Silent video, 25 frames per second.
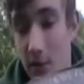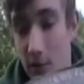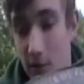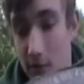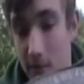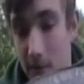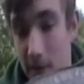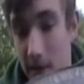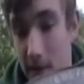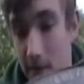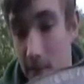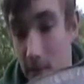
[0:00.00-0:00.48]
a
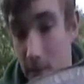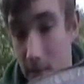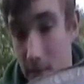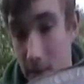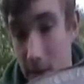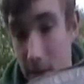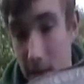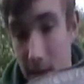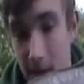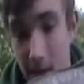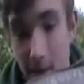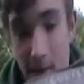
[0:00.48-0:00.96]
hook bait to put it
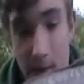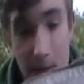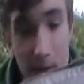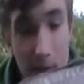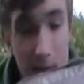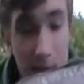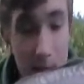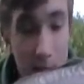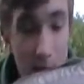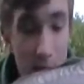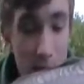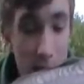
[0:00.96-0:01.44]
back out,
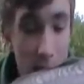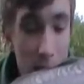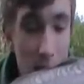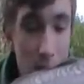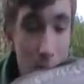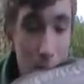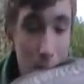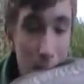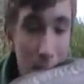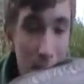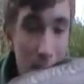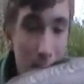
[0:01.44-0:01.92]
and
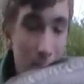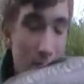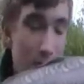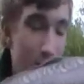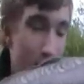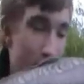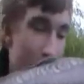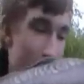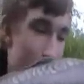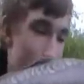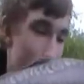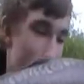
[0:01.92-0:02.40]
this went
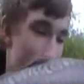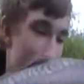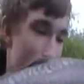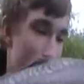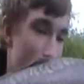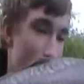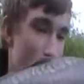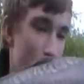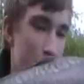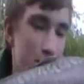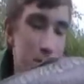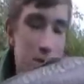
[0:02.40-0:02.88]
probably only
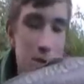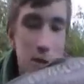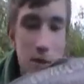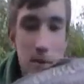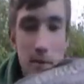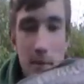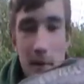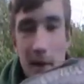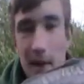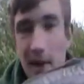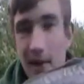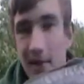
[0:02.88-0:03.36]
about
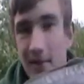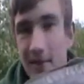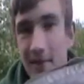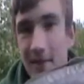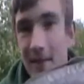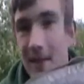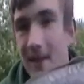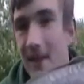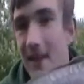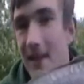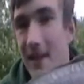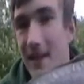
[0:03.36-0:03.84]
2
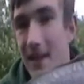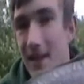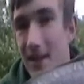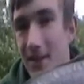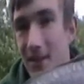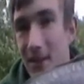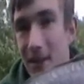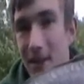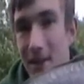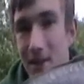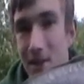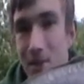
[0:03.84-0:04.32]
pounds,
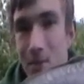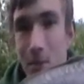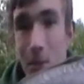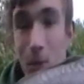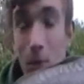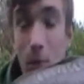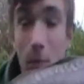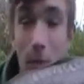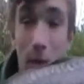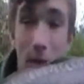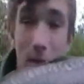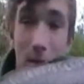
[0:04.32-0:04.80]
really
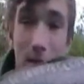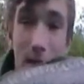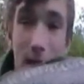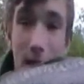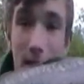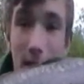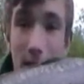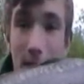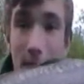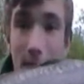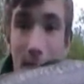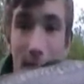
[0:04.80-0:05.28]
small, but
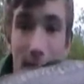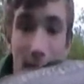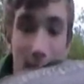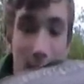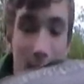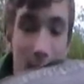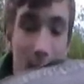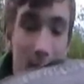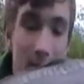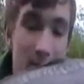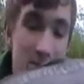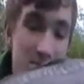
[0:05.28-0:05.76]
still,
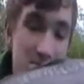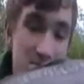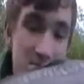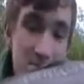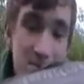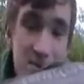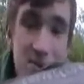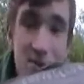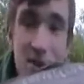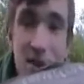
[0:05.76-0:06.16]
it's